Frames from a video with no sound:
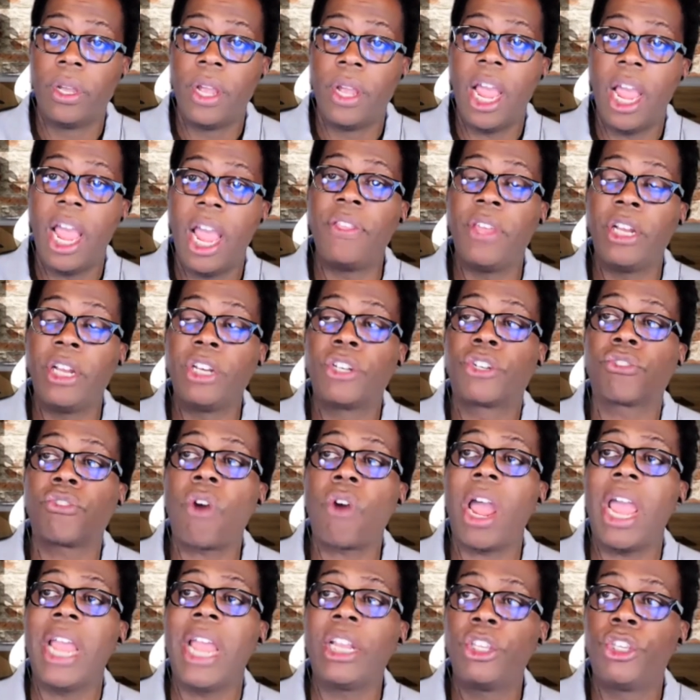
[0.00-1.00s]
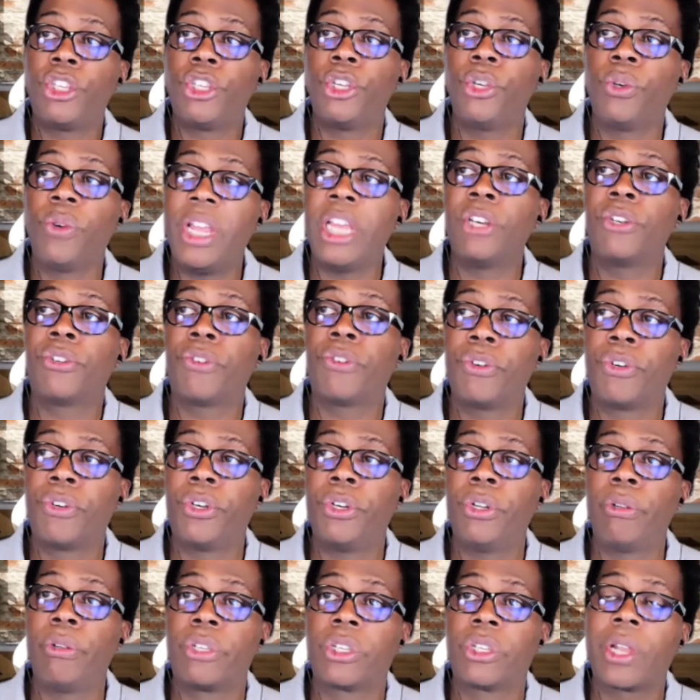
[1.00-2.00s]
and then trying to
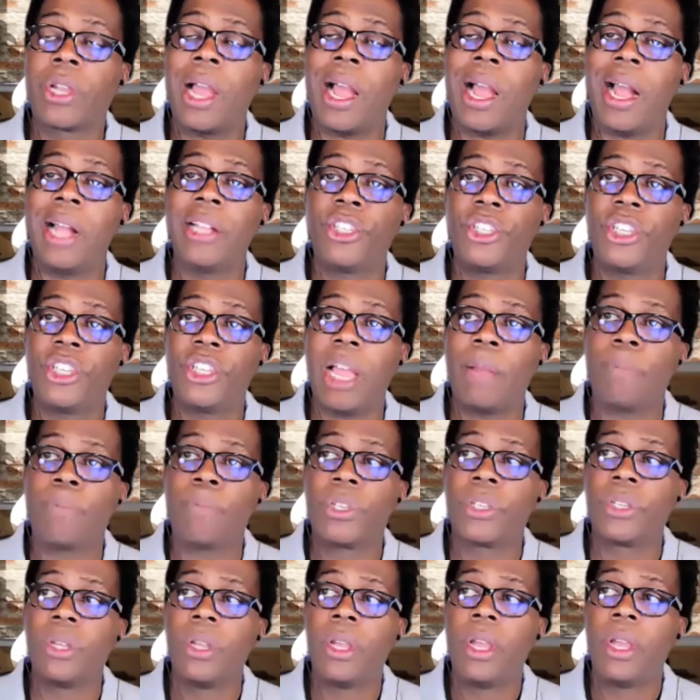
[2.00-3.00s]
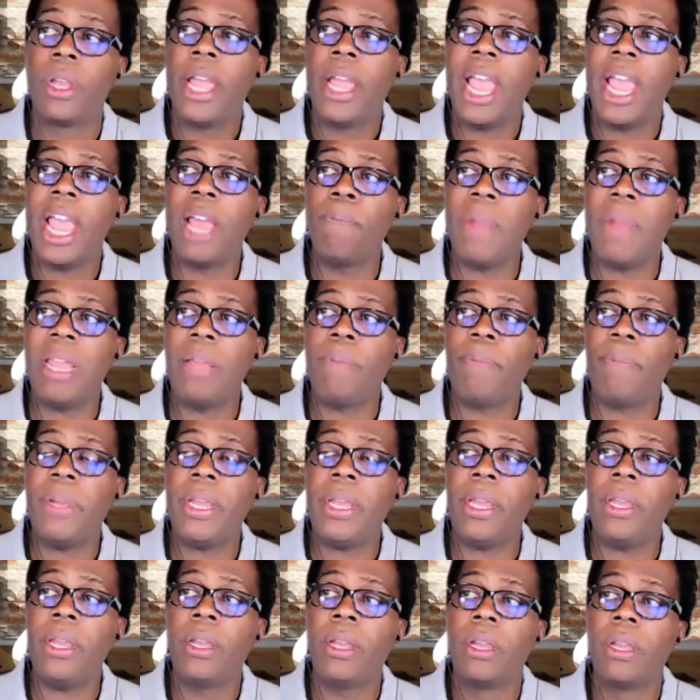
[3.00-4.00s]
introduce concepts and
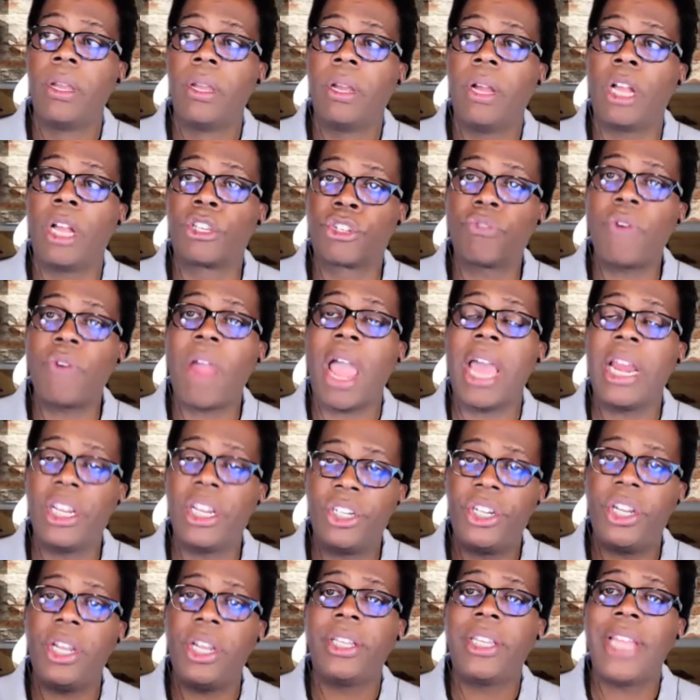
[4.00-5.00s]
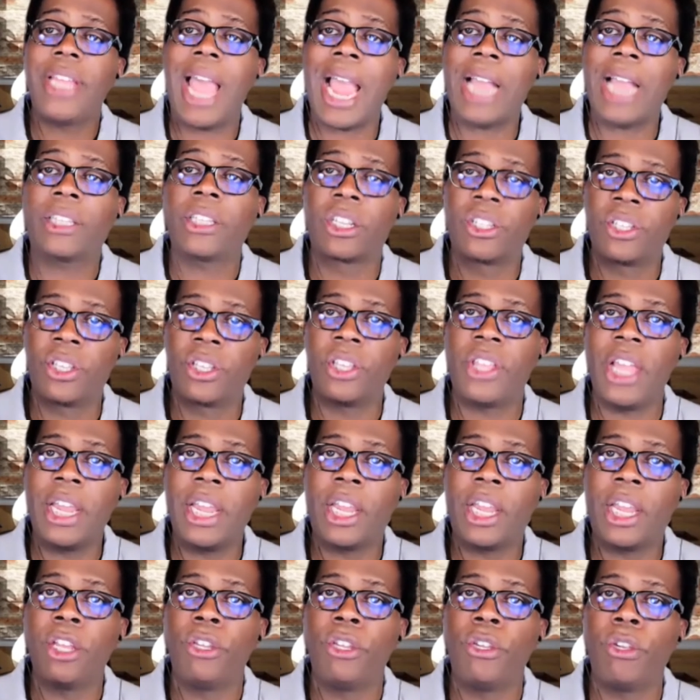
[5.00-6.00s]
maybe a strategy and tactics that they
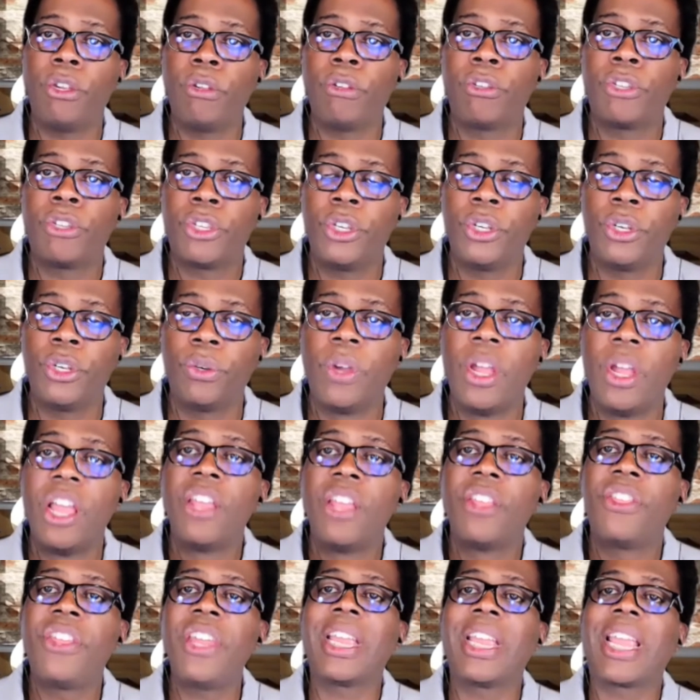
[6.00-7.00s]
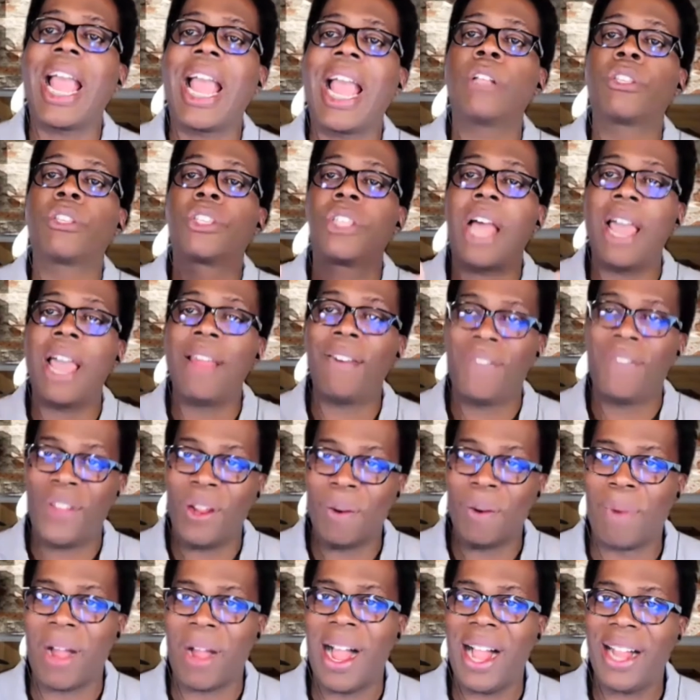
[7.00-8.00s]
can use to think outside of
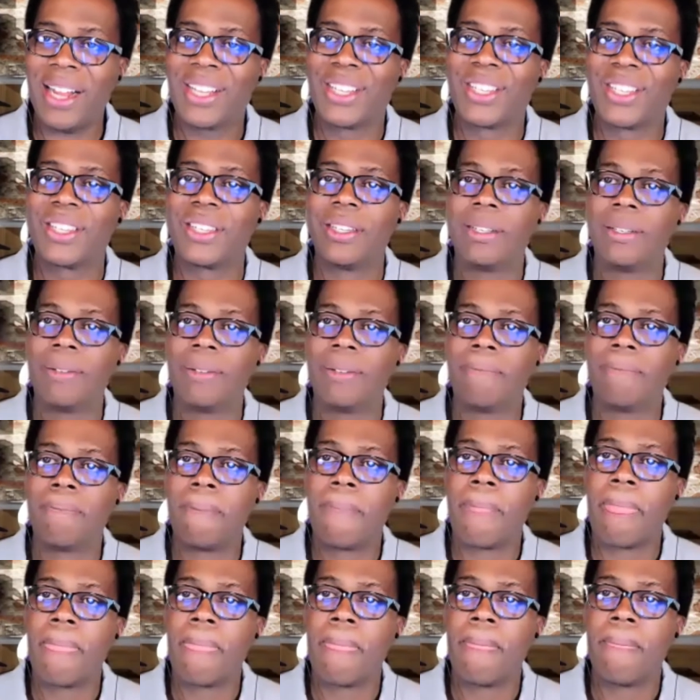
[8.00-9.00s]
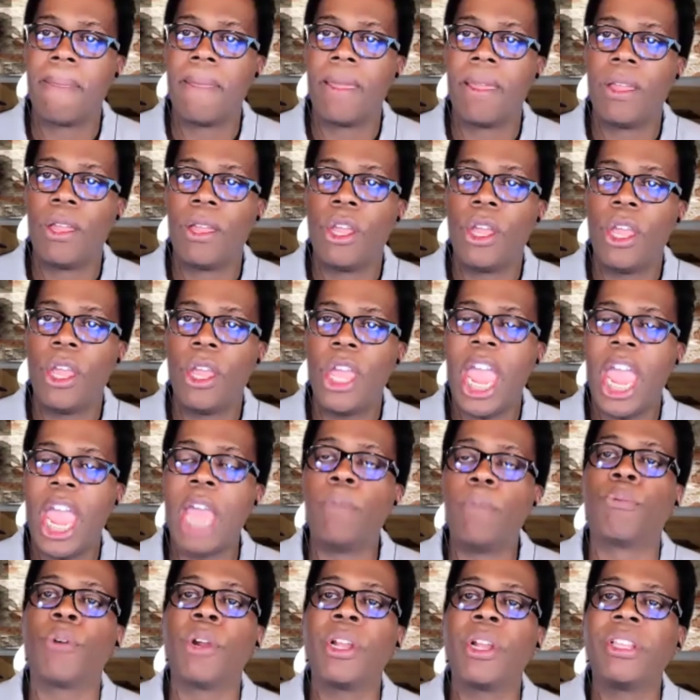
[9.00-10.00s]
their box
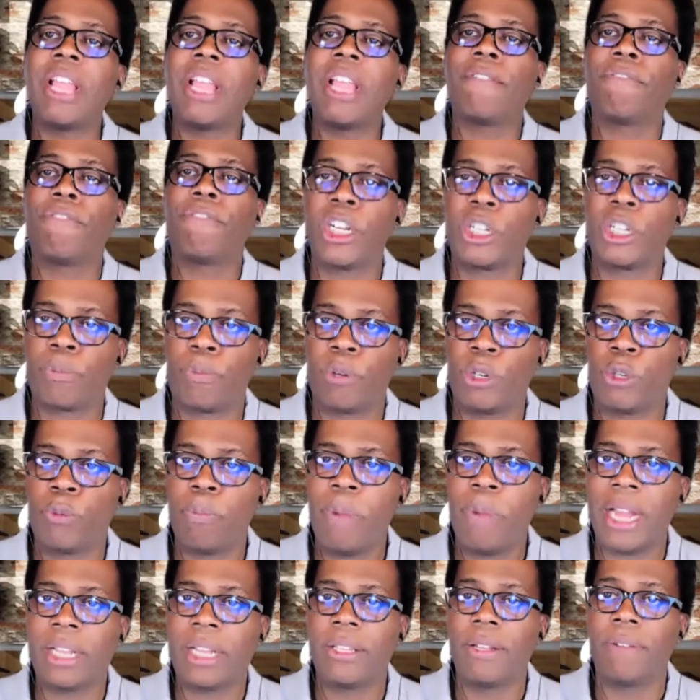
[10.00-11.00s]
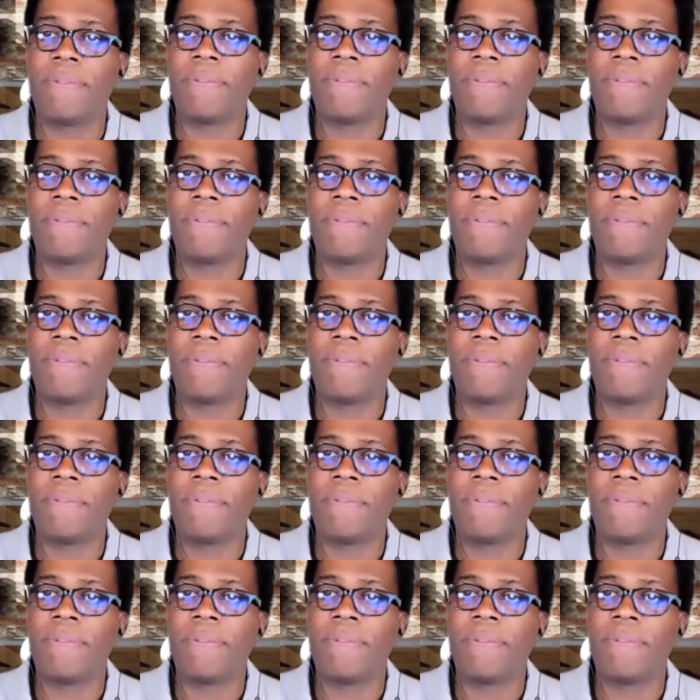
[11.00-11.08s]
and bring that fresh perspective.